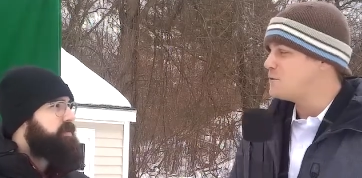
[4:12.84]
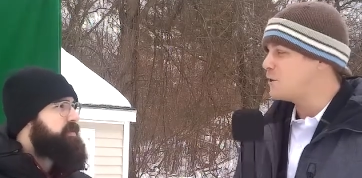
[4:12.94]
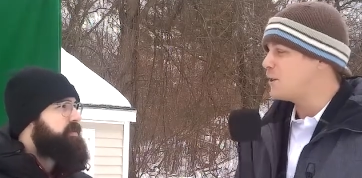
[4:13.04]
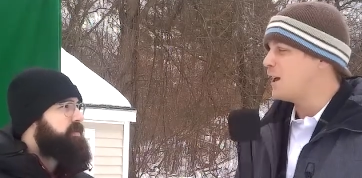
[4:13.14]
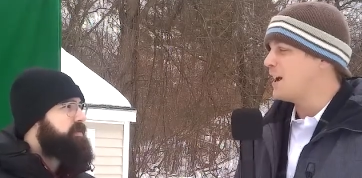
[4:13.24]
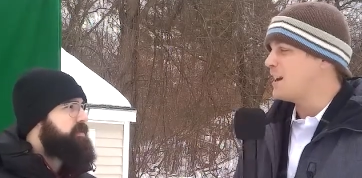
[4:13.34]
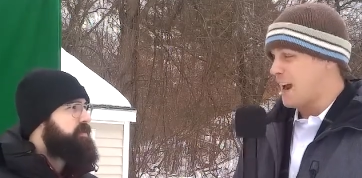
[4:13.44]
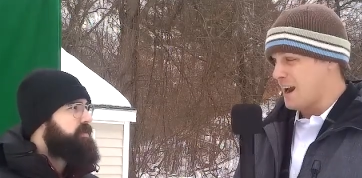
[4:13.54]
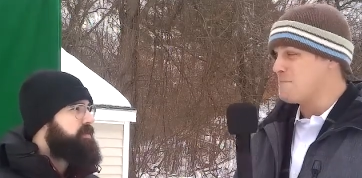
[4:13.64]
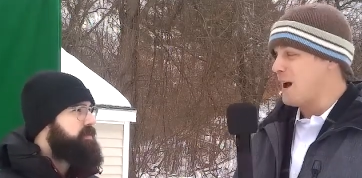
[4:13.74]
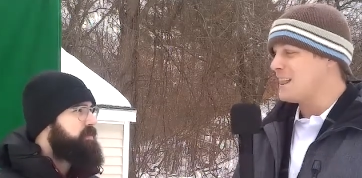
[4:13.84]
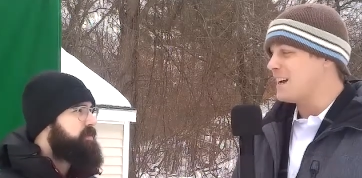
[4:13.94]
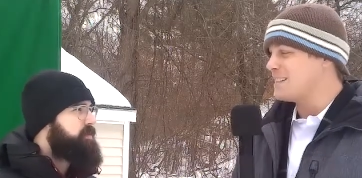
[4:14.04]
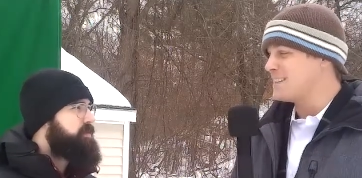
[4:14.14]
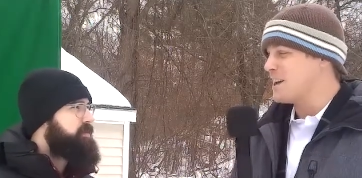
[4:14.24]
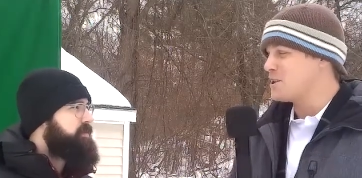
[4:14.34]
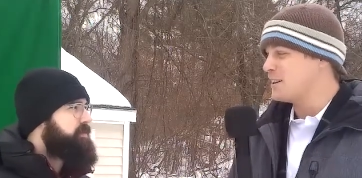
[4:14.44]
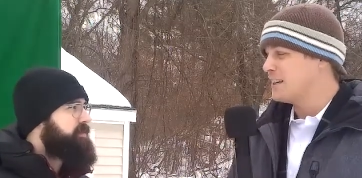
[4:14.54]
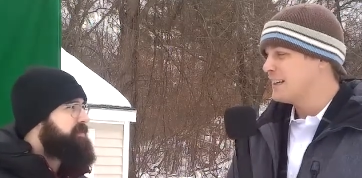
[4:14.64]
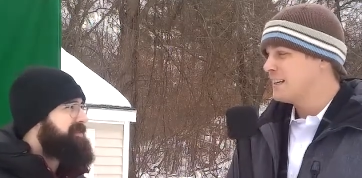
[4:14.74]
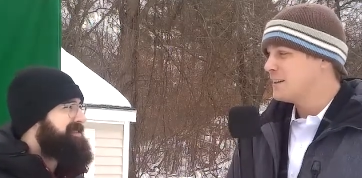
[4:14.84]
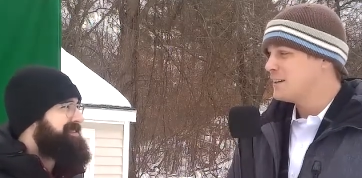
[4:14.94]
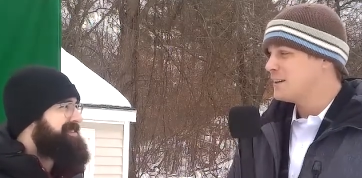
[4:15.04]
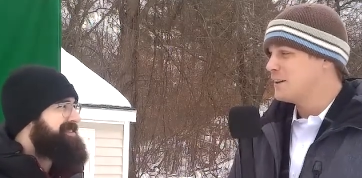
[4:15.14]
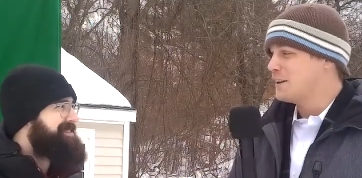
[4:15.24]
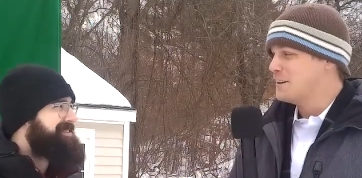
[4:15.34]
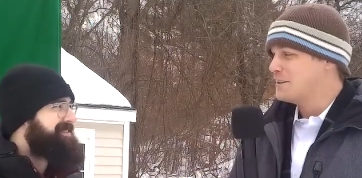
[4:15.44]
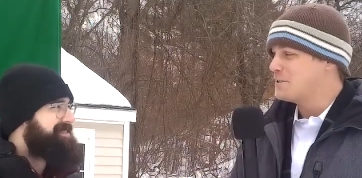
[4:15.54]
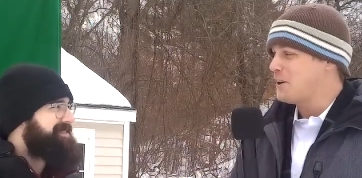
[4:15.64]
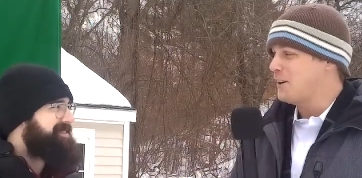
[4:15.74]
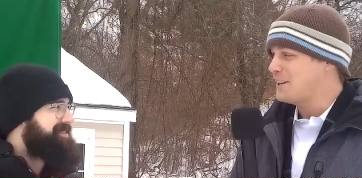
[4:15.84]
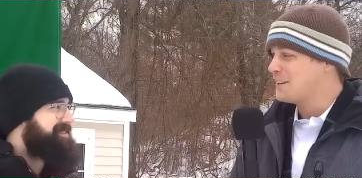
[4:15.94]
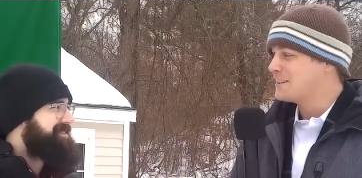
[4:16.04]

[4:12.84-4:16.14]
Speaker 1: was your line and my line together. Sorry.